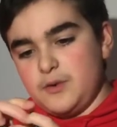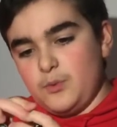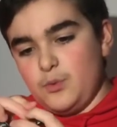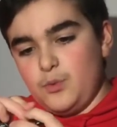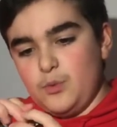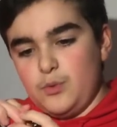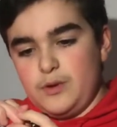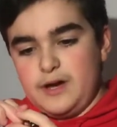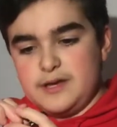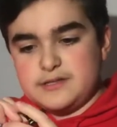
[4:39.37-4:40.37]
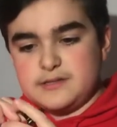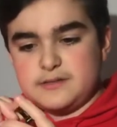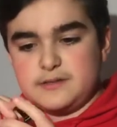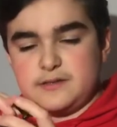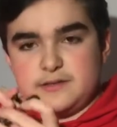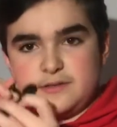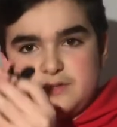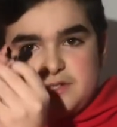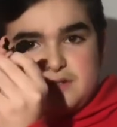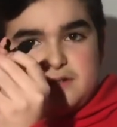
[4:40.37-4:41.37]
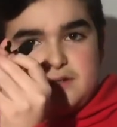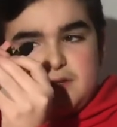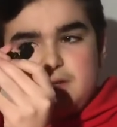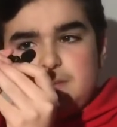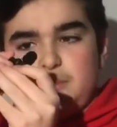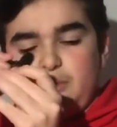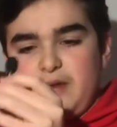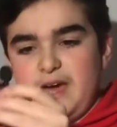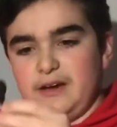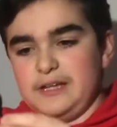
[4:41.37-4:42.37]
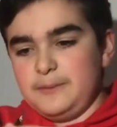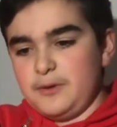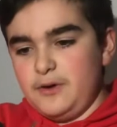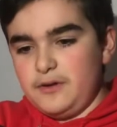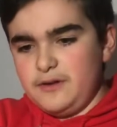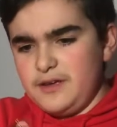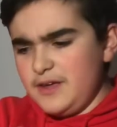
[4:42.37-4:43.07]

Oh, nice. So you just pull it out, clip it on.